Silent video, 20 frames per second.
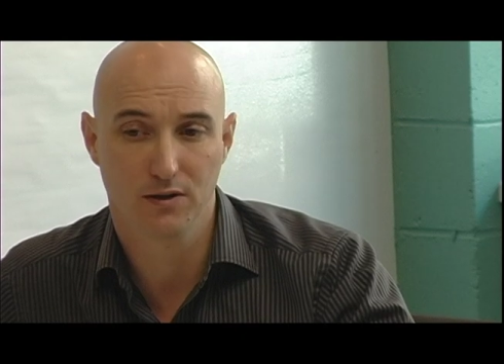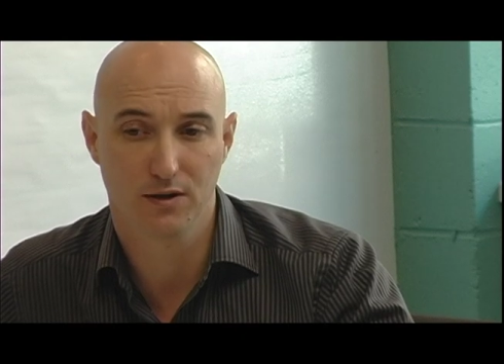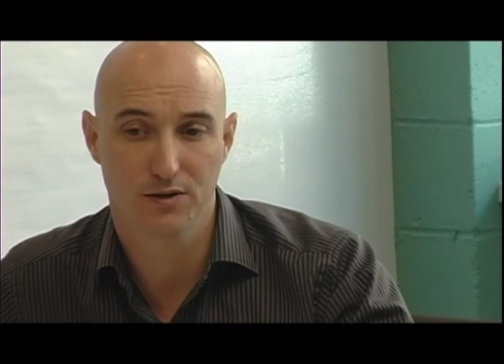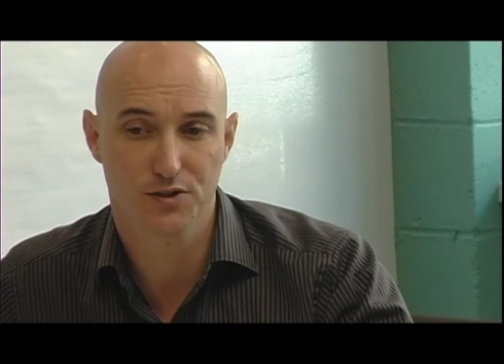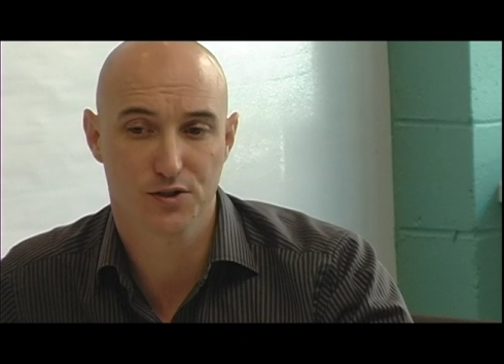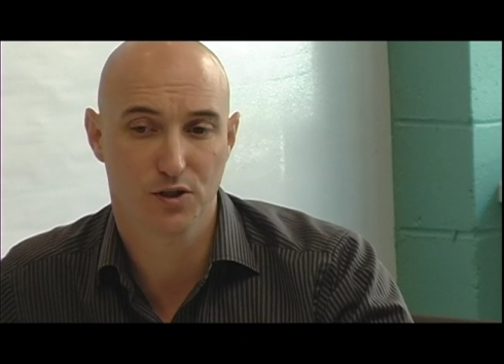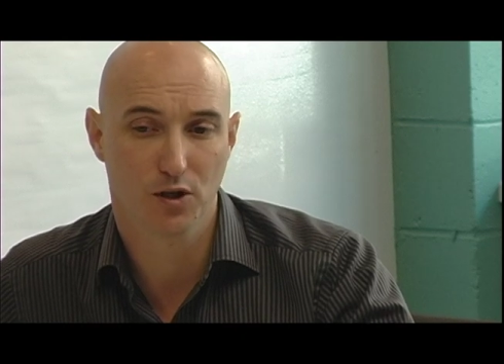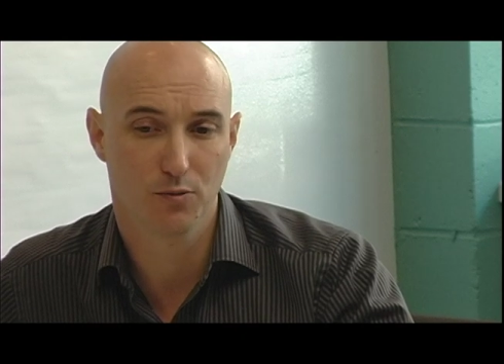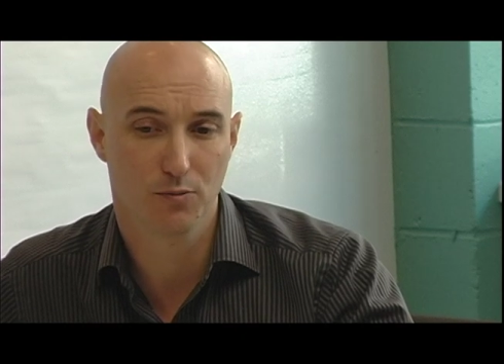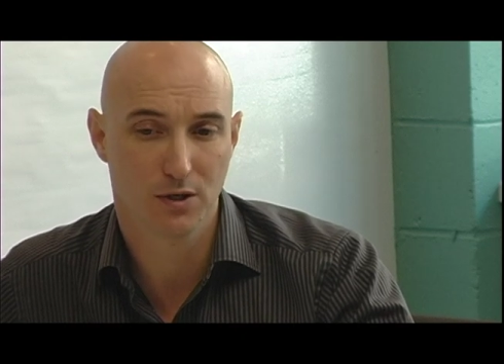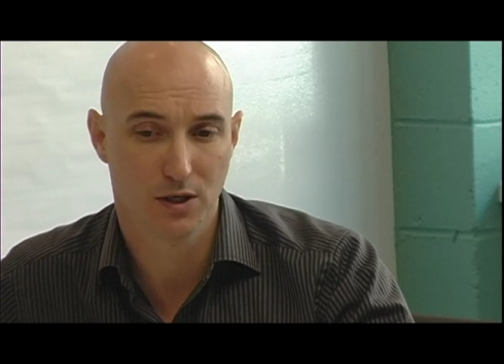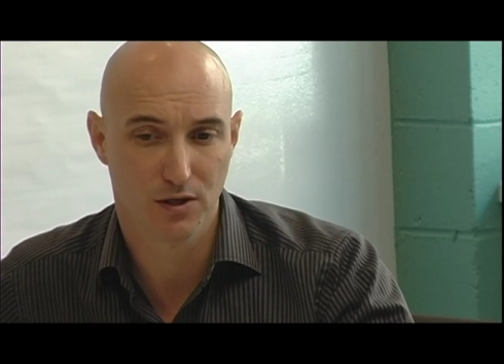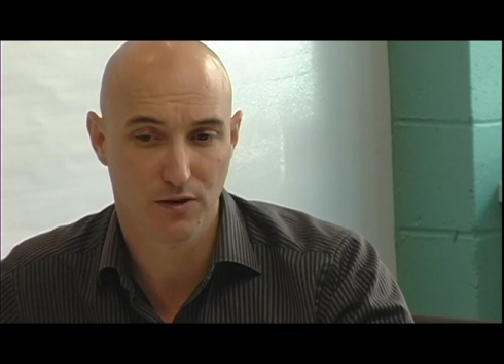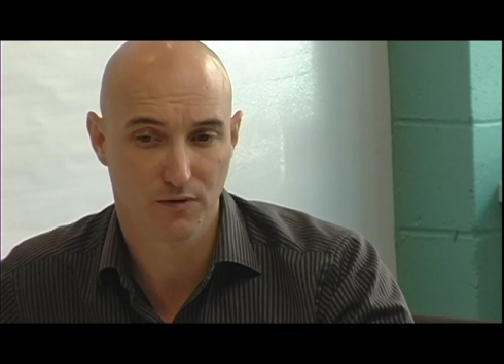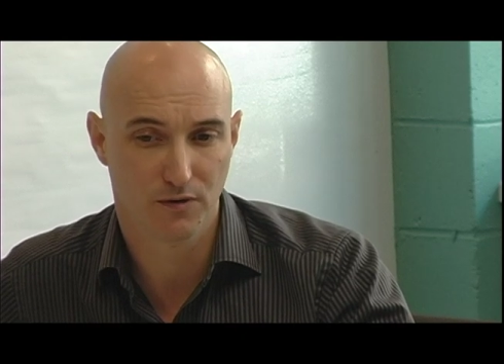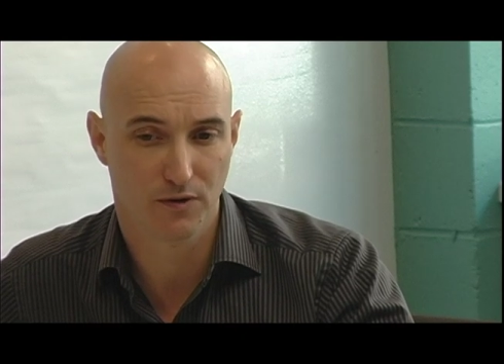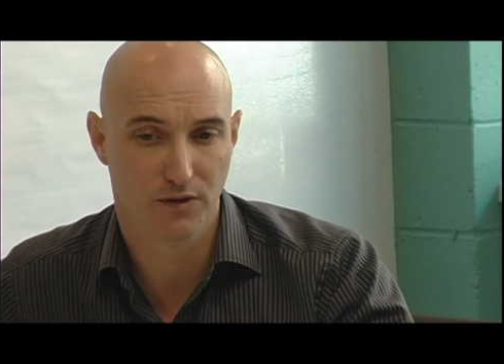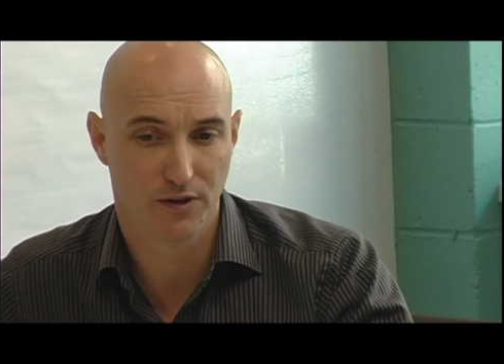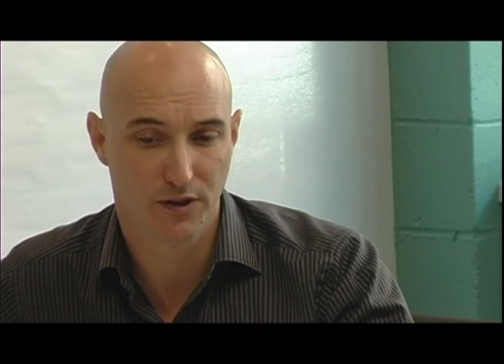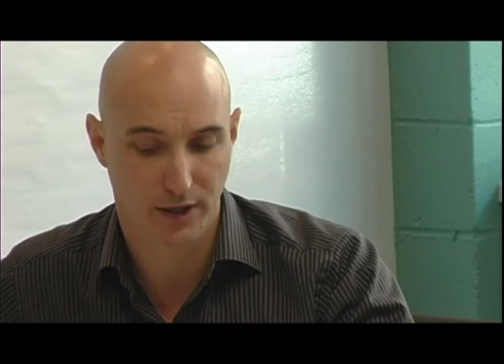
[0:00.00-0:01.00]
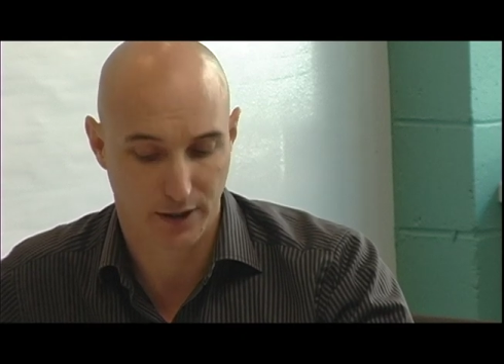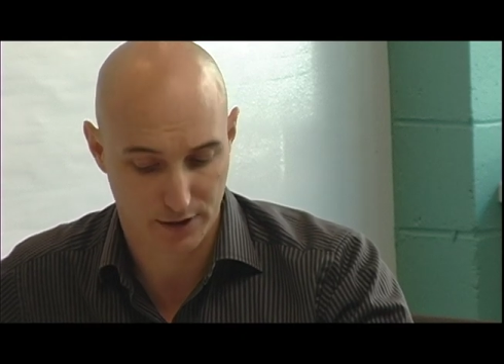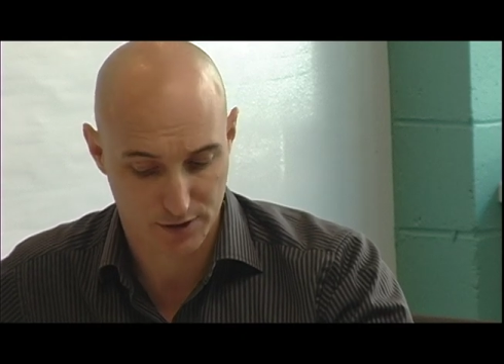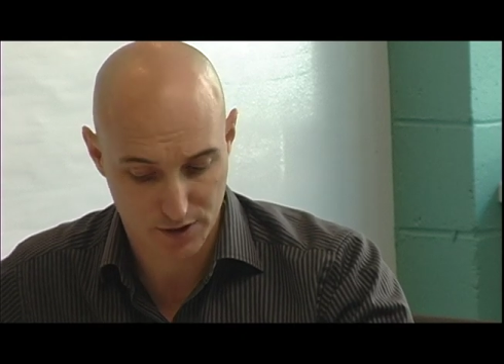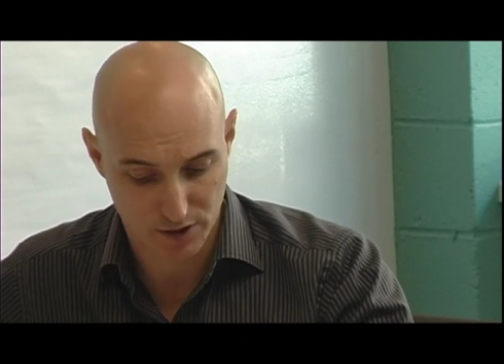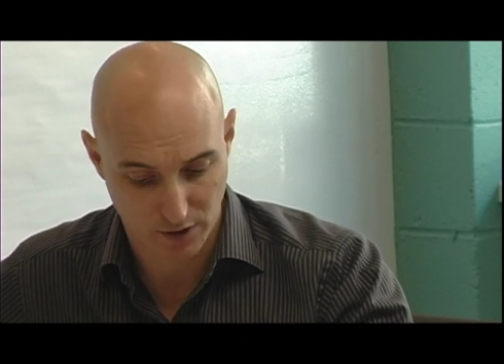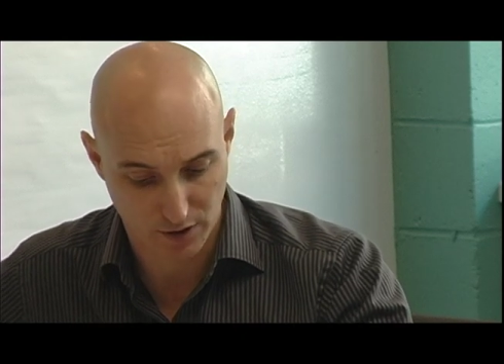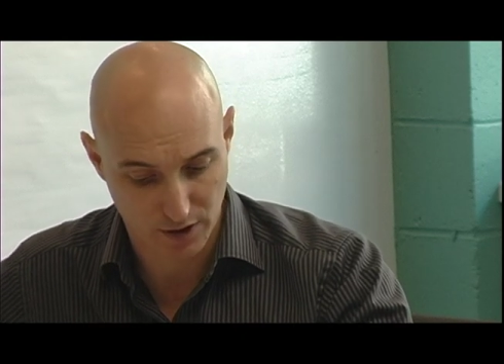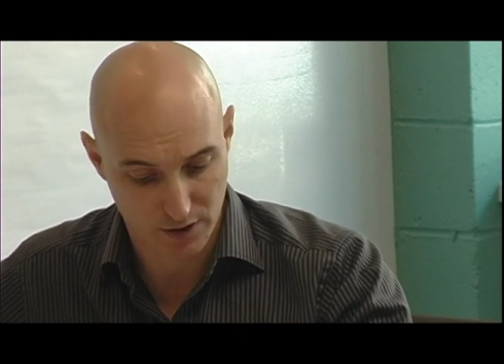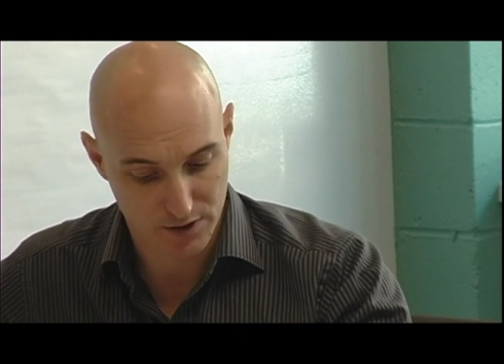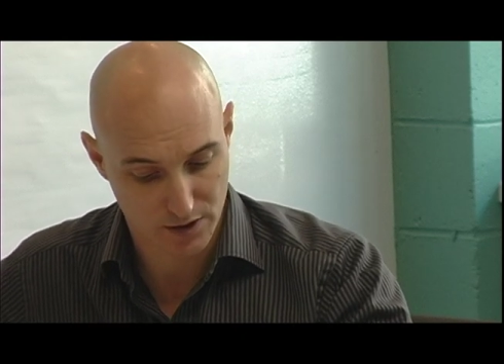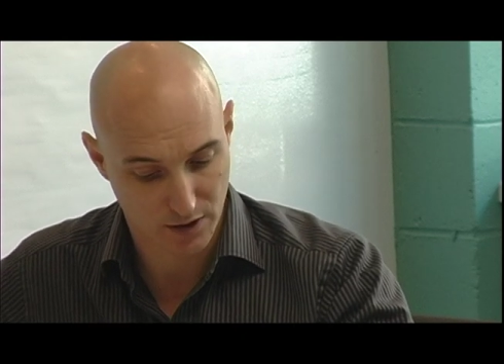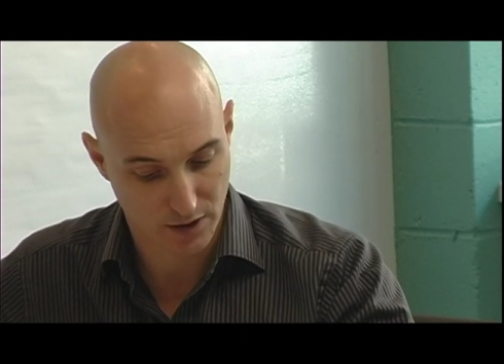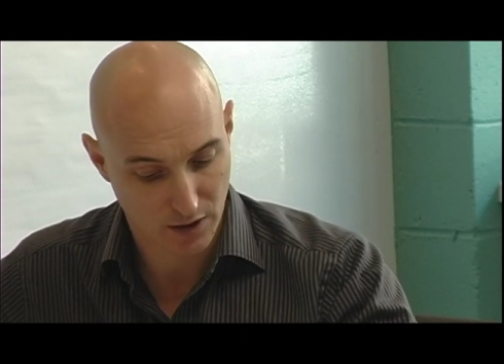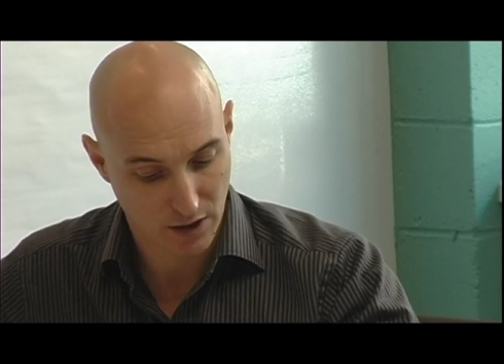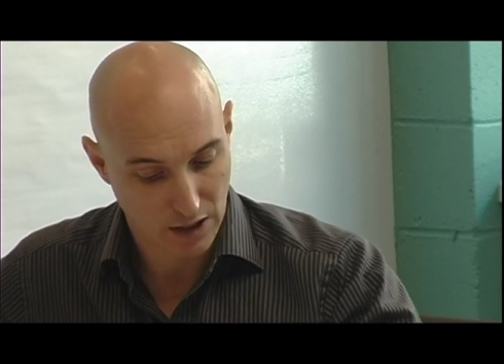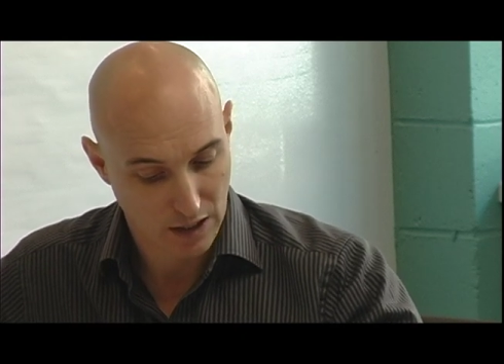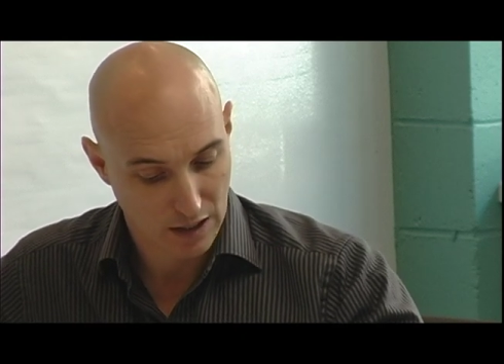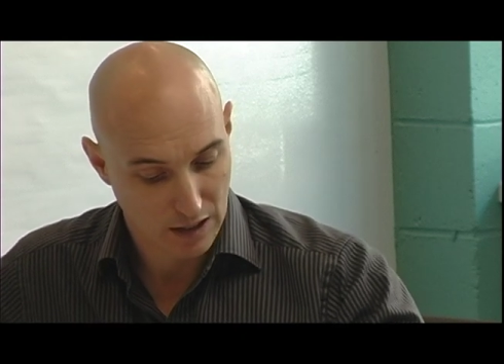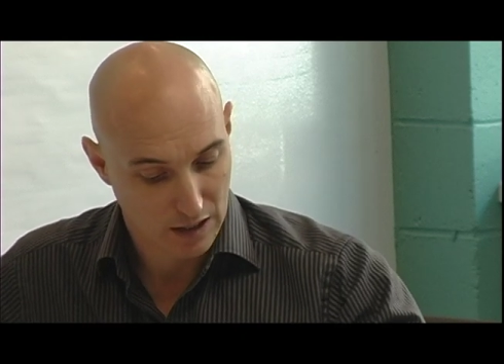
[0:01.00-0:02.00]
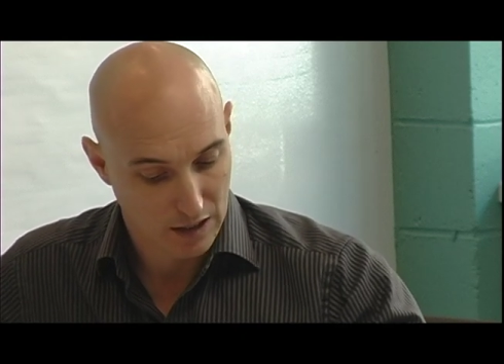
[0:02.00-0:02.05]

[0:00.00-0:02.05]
There's so many different things. So there's a